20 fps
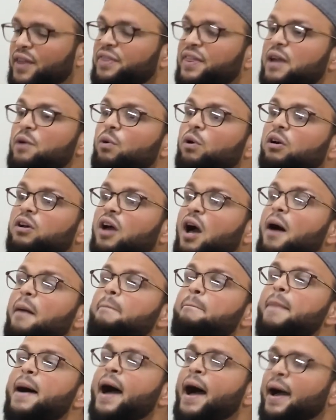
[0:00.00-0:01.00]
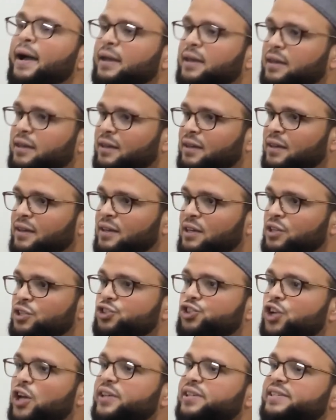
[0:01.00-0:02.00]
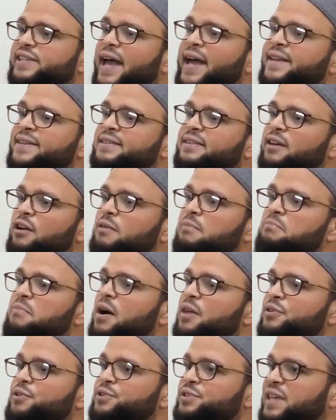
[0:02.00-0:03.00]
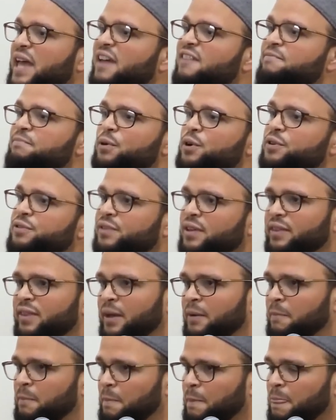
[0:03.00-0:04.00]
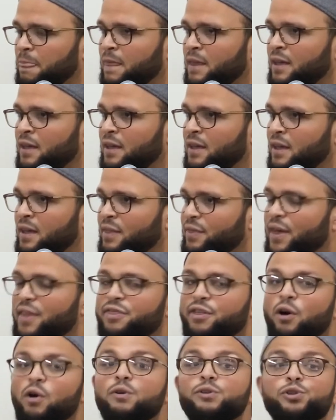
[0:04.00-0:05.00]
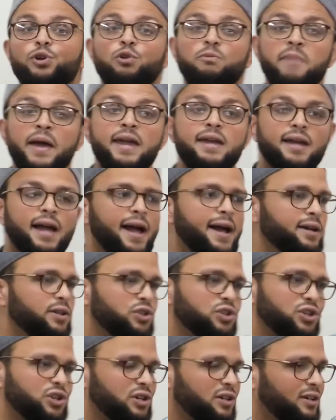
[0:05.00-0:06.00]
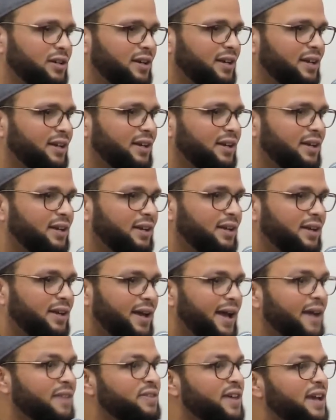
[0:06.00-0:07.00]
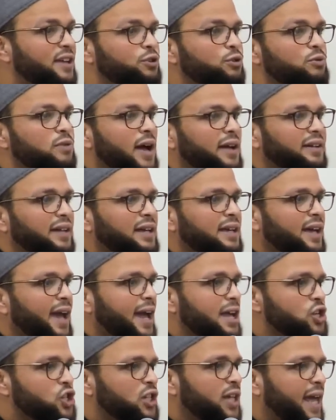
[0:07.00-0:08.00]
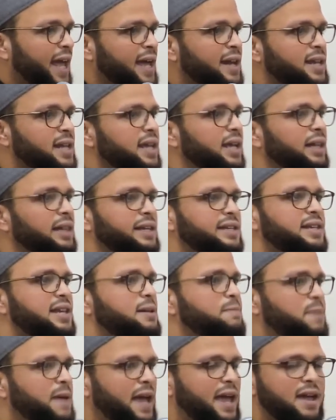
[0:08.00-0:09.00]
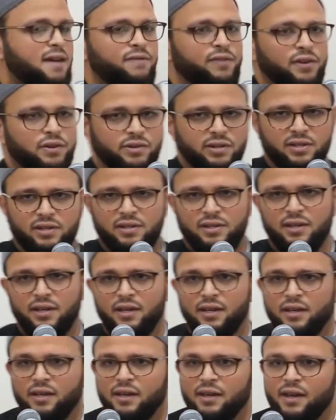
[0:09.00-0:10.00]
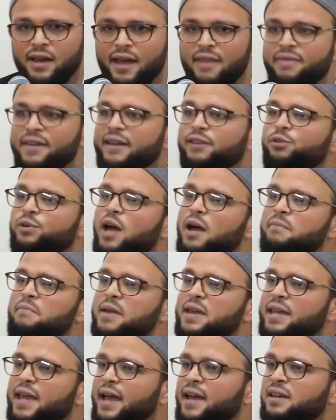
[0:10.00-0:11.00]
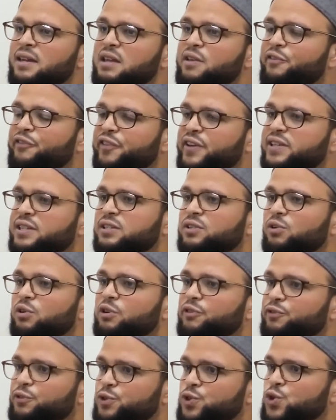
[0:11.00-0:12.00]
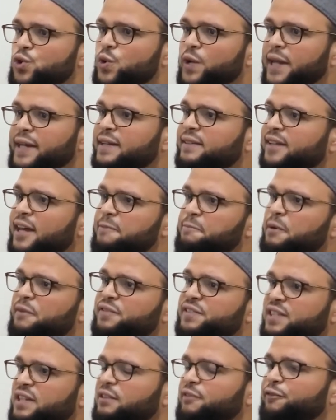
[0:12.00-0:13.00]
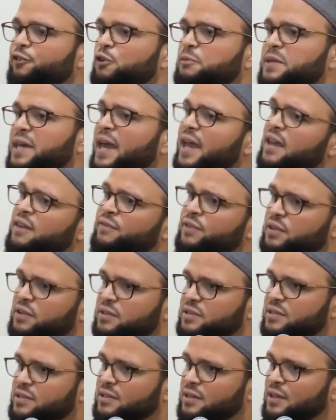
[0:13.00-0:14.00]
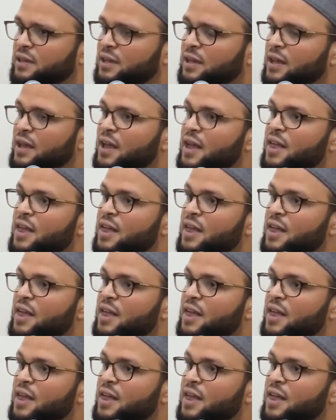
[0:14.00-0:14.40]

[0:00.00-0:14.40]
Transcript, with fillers: Then they will come back just as their mothers gave birth to them. That those who make hajj and they do not engage in any illicit behaviors and they do not make any fisq or fujur, any type of sinful behaviors,